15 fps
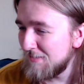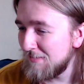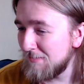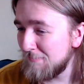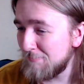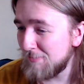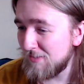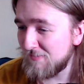
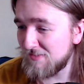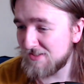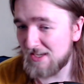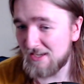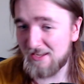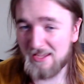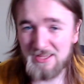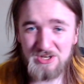But if you
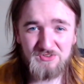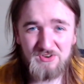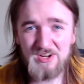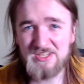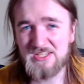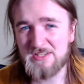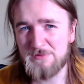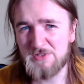say end
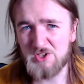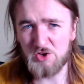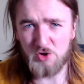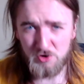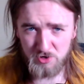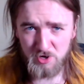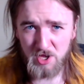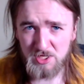racism, it's like,
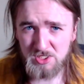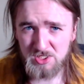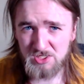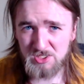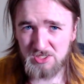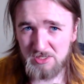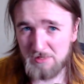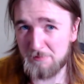yes,
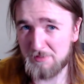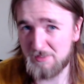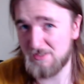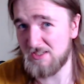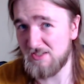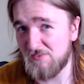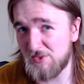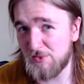because
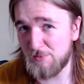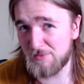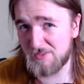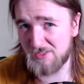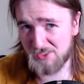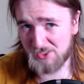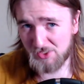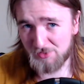if you
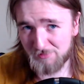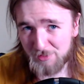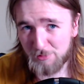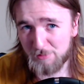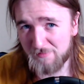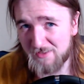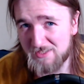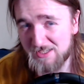disagree with
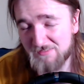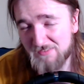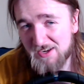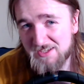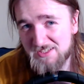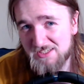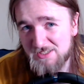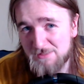ending
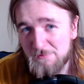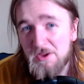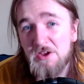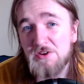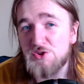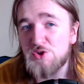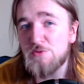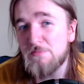racism,
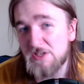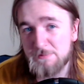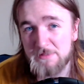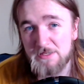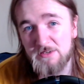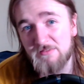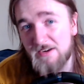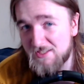you must be
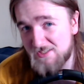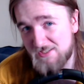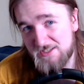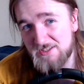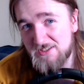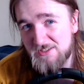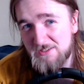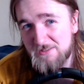a
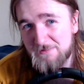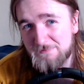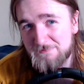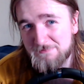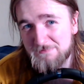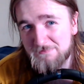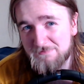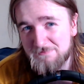racist.
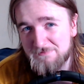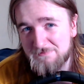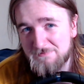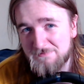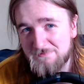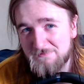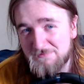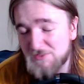
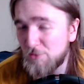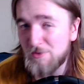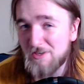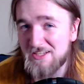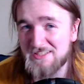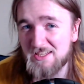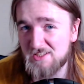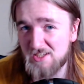Or at least
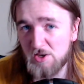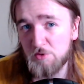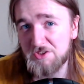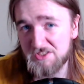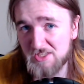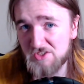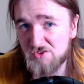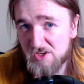that's the logic
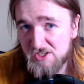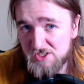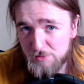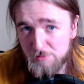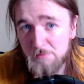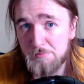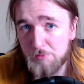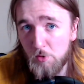they try to
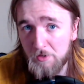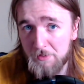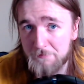employ.